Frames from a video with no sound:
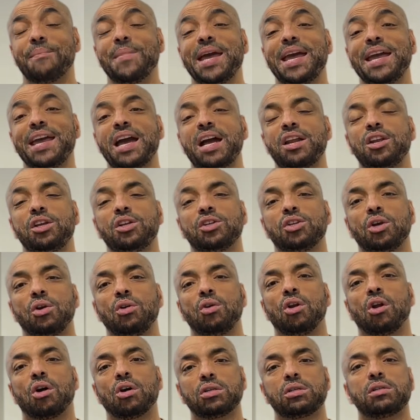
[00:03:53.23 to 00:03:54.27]
me and you do
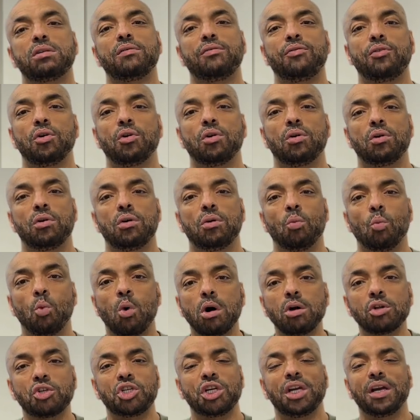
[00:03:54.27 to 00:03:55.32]
lots of your
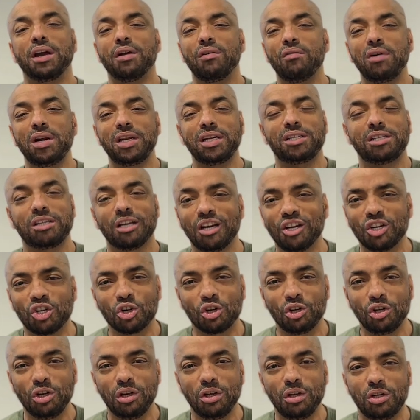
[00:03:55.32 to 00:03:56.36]
watching and research
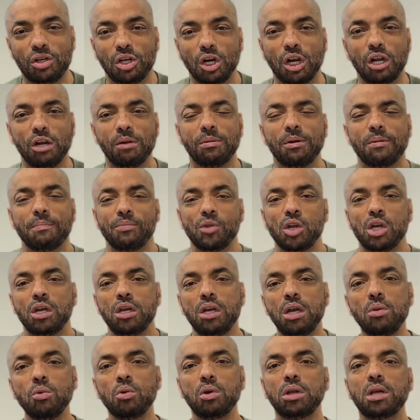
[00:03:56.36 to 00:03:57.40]
on YouTube,
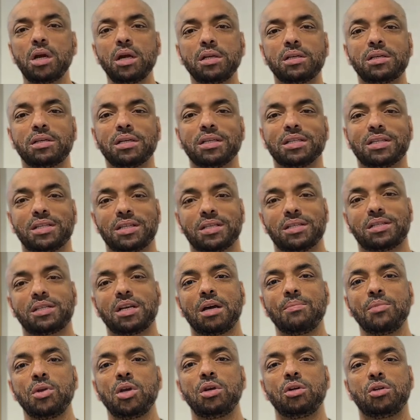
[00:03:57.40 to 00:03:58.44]
you will notice that
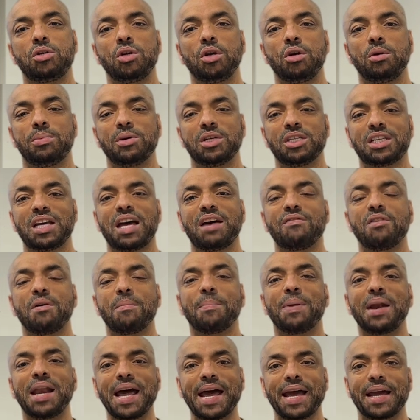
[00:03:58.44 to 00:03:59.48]
some YouTubers have a
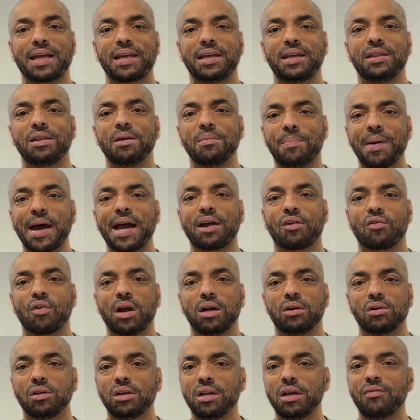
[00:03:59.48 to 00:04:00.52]
plaque in the
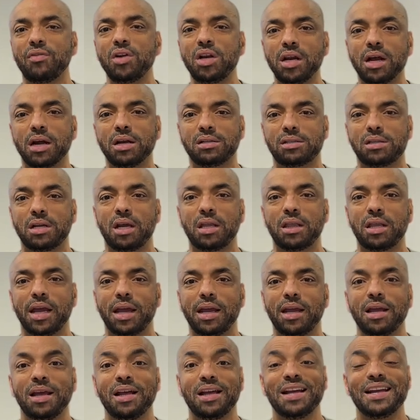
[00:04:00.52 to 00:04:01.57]
background on their videos, don't they?
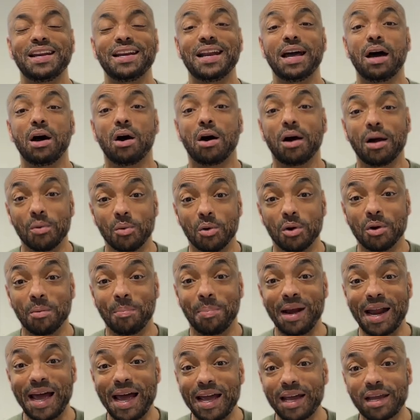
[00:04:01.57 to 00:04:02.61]
Now, I want a
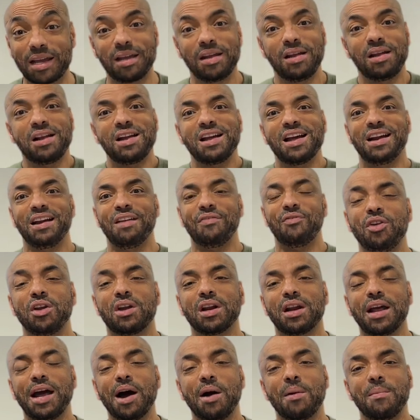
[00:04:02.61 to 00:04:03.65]
plaque, and
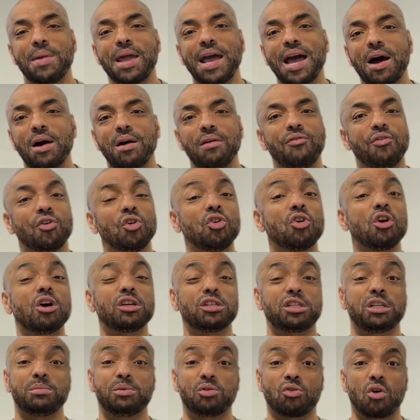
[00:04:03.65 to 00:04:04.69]
can help me out, if you're not a
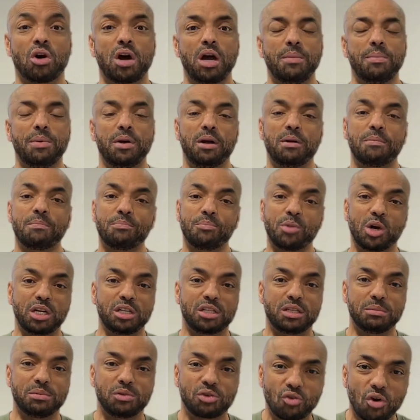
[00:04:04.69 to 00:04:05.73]
subscriber, by
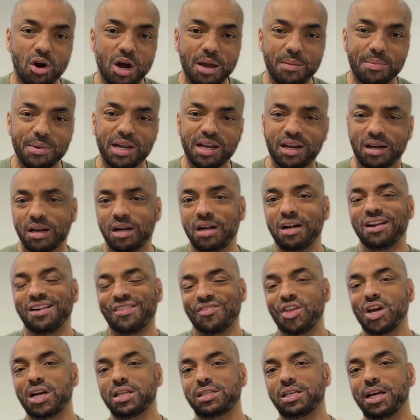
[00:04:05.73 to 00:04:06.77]
subscribing,
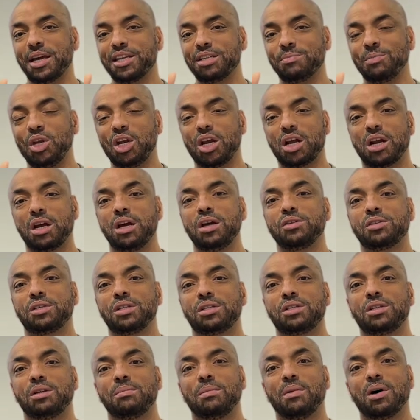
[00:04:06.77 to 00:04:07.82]
that takes me closer
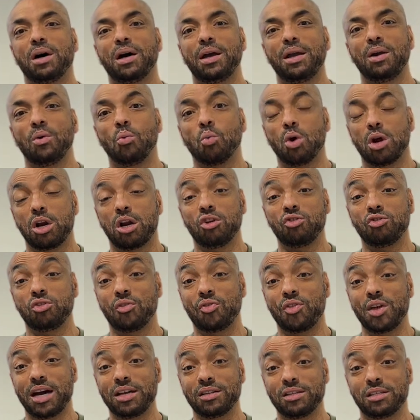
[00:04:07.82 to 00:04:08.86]
to my
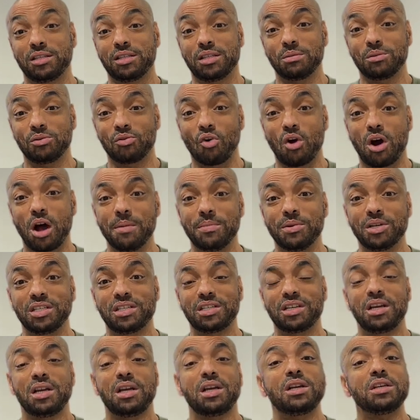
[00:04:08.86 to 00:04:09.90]
100,000 subscribers,
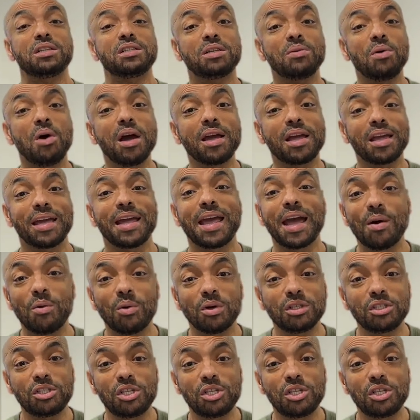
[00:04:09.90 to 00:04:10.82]
so I can get one